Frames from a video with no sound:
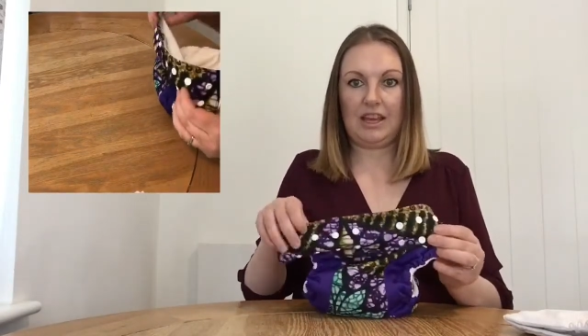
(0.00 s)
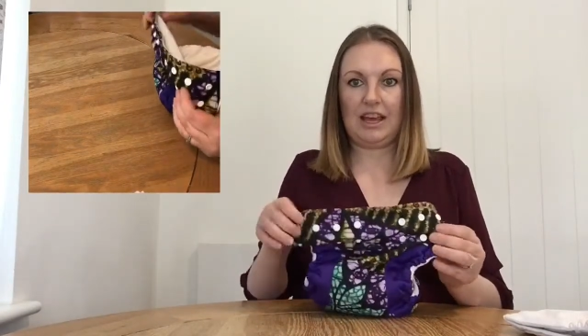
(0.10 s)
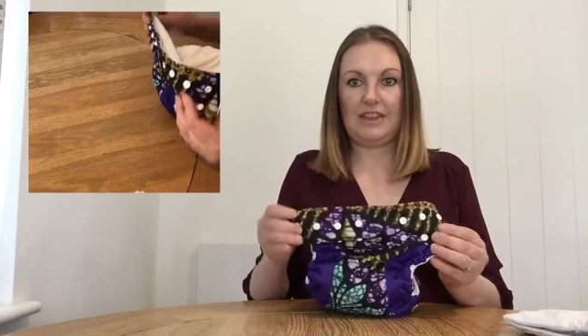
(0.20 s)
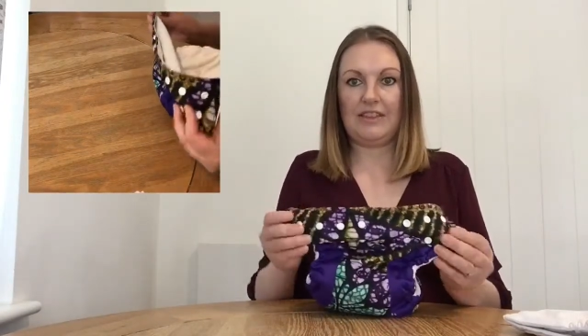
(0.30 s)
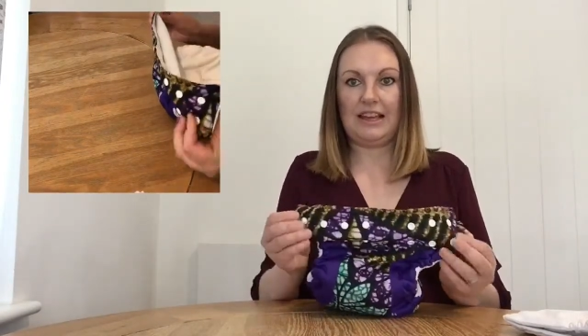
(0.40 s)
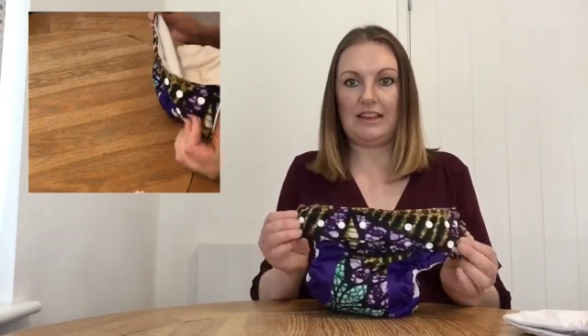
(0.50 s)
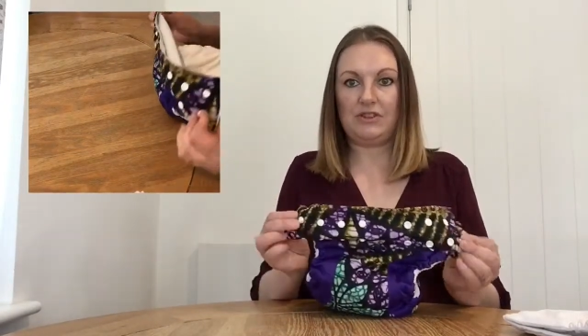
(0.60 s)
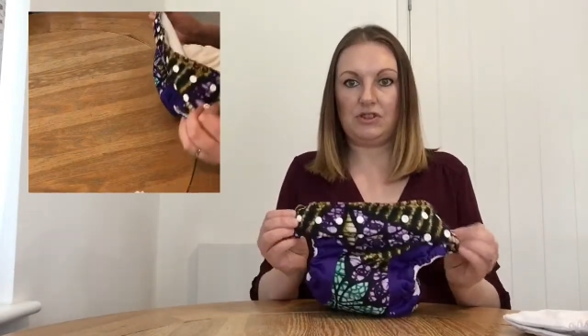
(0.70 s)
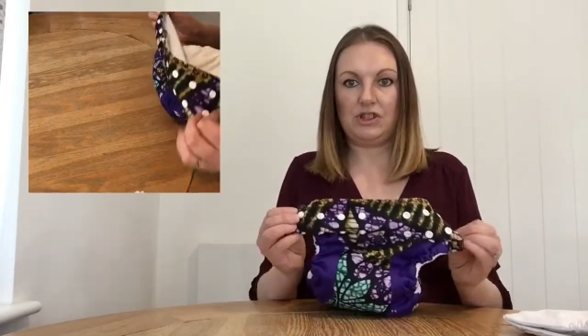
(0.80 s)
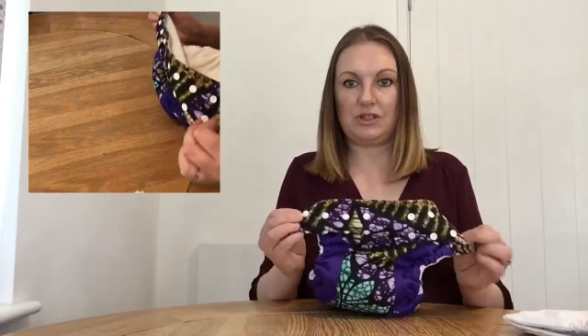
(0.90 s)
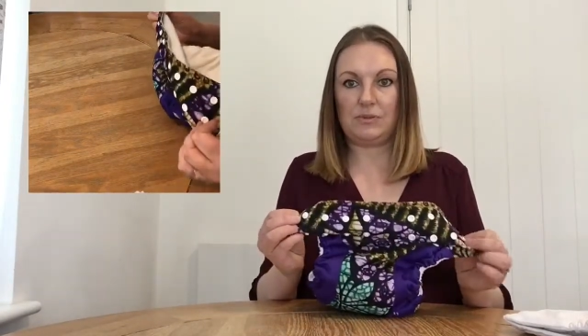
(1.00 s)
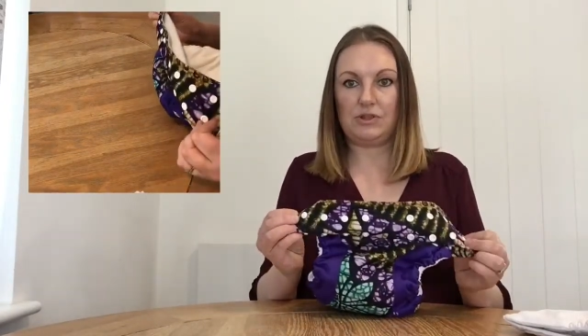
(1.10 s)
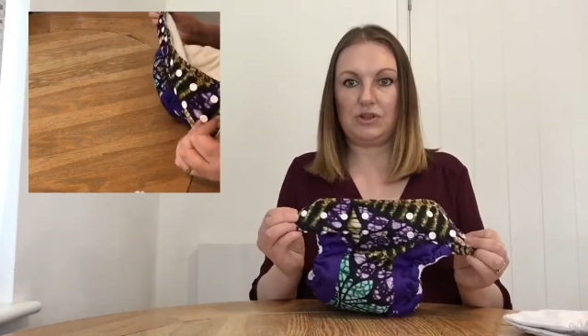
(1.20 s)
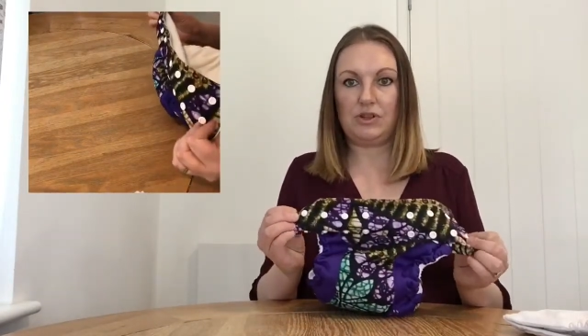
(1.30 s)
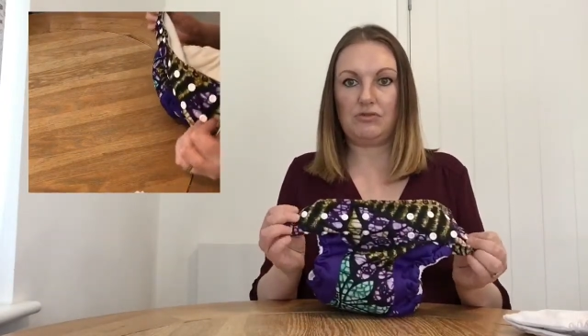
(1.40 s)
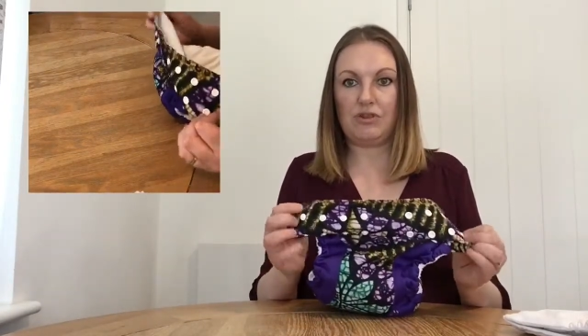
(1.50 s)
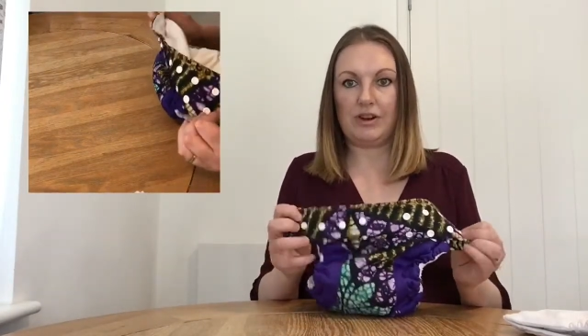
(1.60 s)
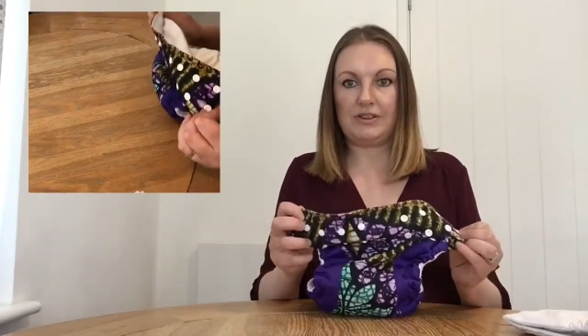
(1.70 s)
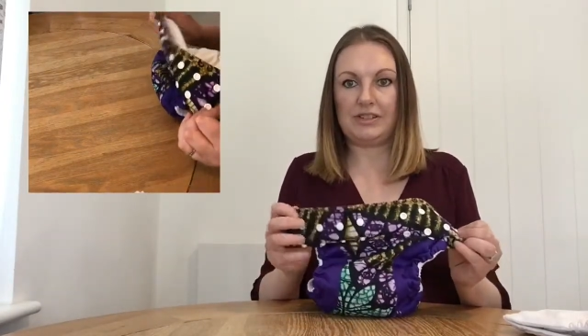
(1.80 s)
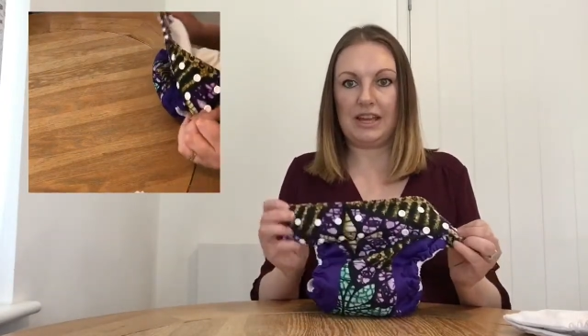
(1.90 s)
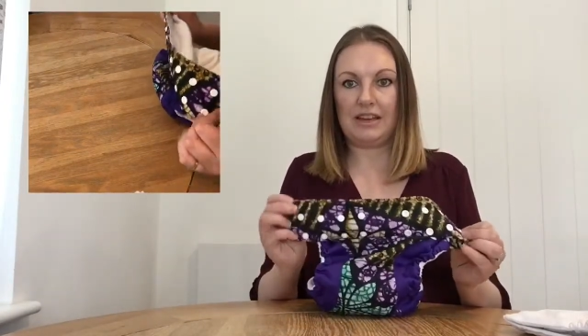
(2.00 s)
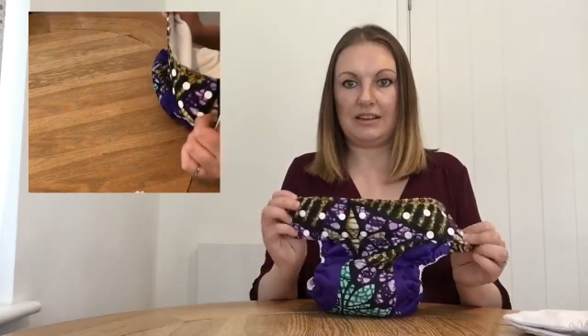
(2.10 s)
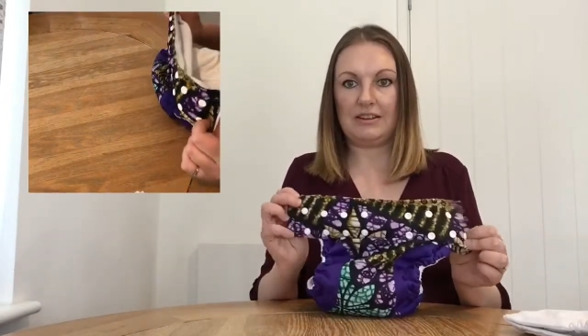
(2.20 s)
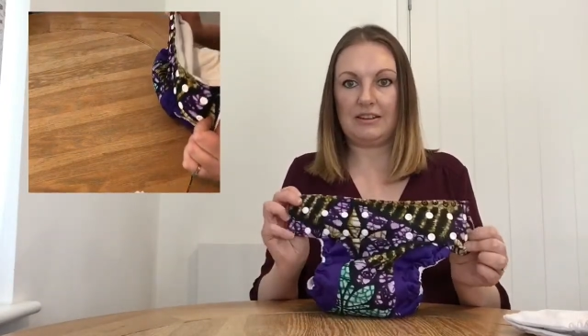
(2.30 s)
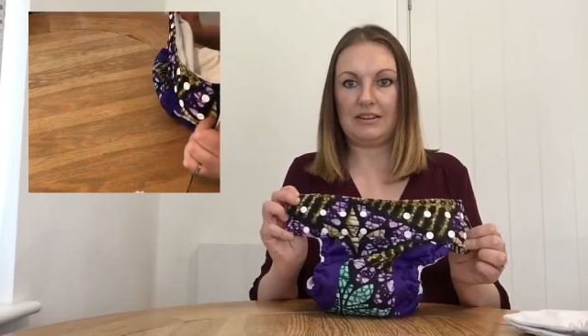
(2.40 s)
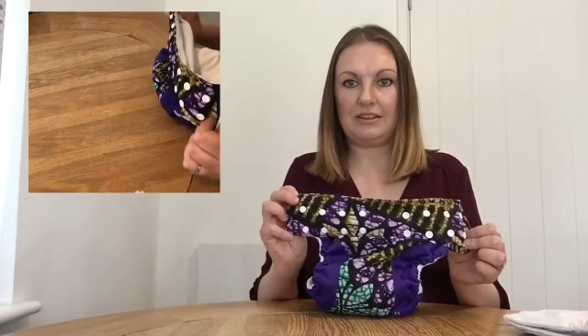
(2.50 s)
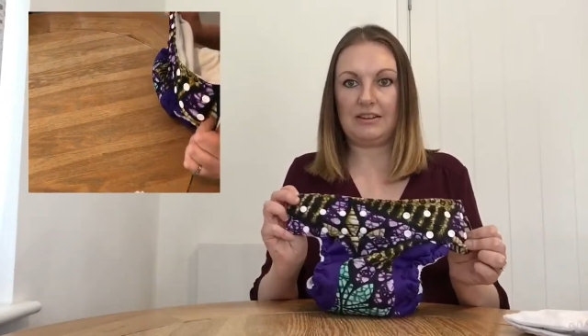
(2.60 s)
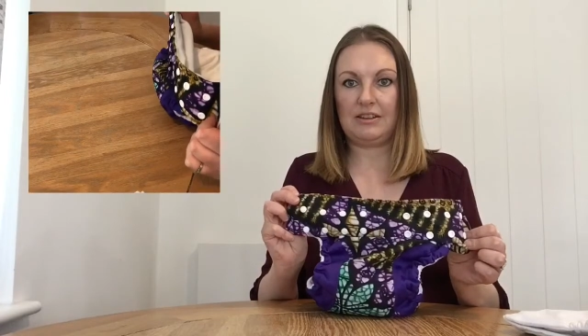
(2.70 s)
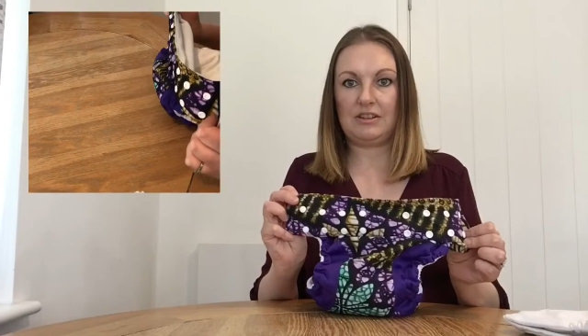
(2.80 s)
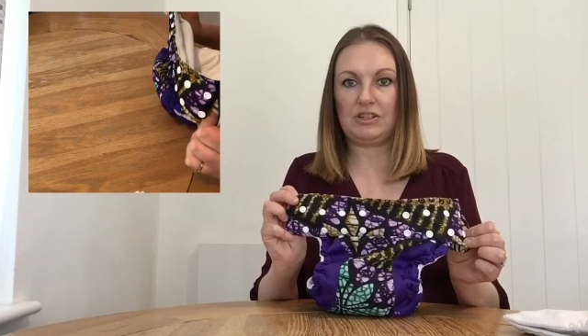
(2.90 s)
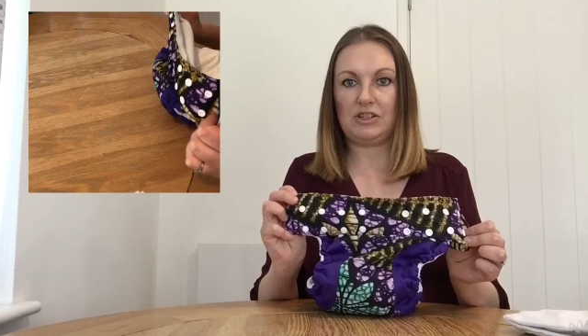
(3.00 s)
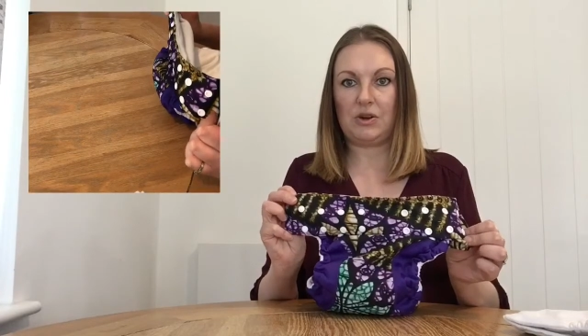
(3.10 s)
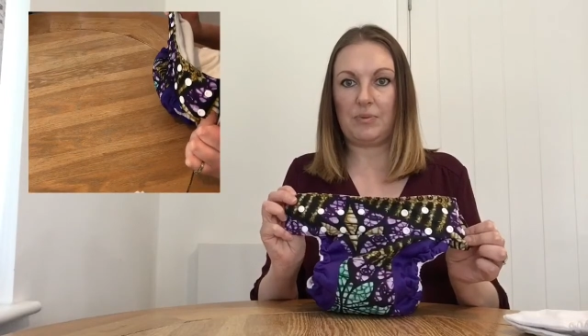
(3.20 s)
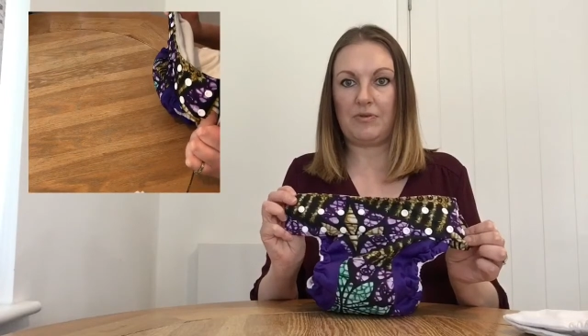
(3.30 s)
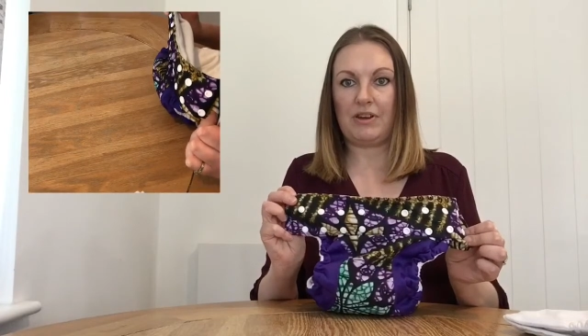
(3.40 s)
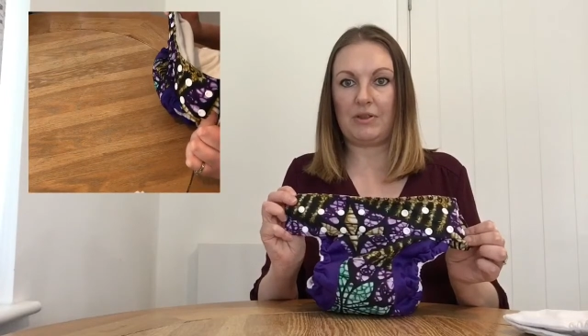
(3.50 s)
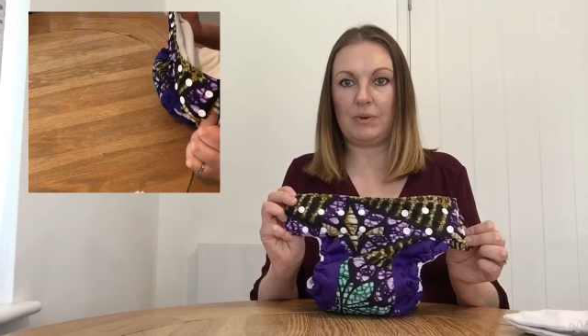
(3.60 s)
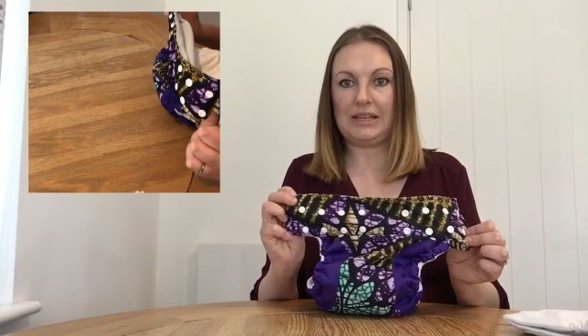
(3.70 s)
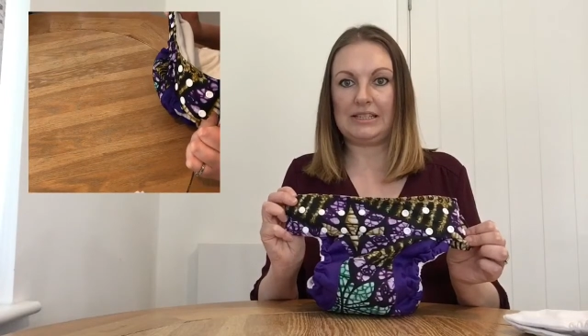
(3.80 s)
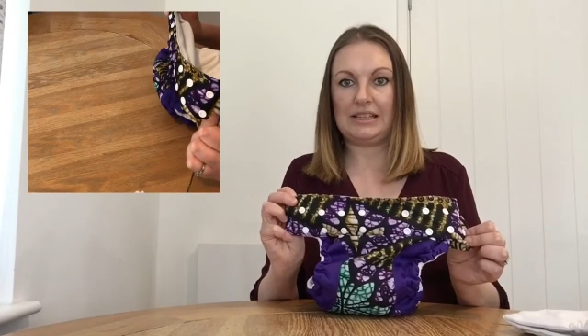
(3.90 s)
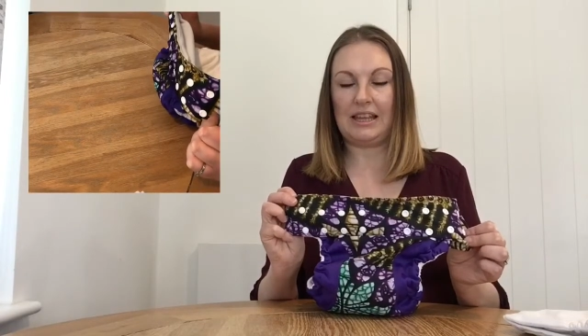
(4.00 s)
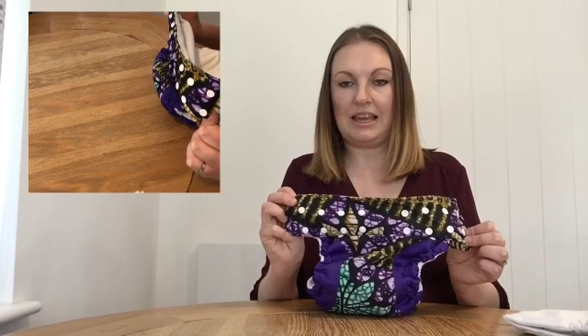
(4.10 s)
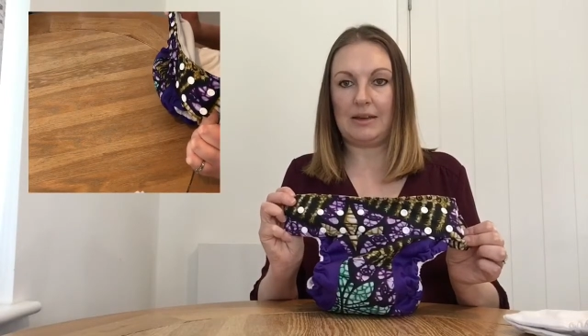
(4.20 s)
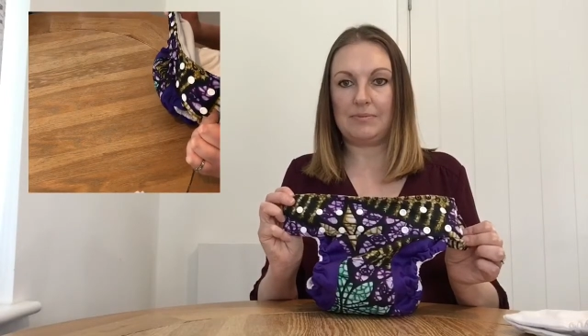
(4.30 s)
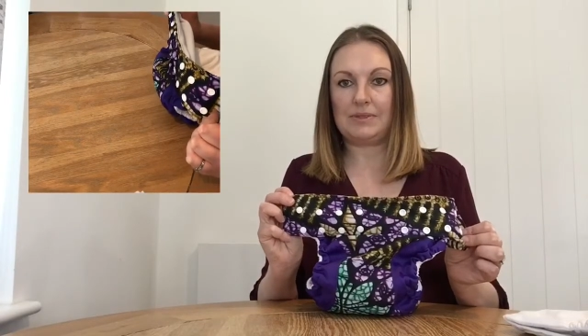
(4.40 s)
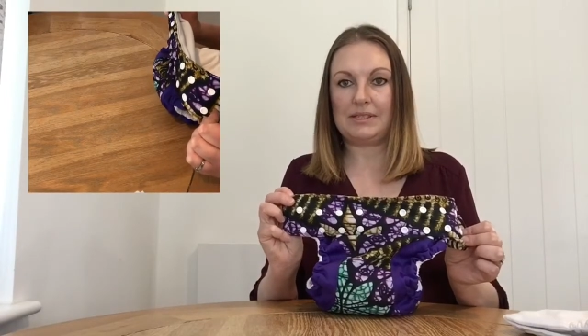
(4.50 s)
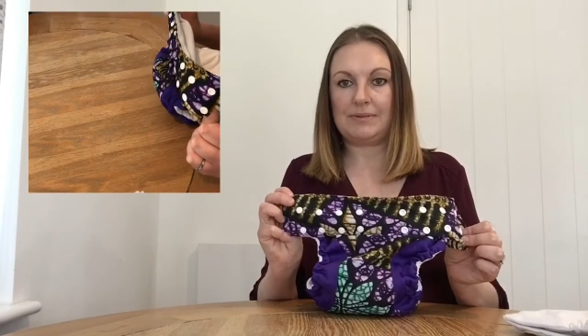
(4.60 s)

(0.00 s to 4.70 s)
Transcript: And that leaves you just with 2 rows then to do up around the waist and the hips.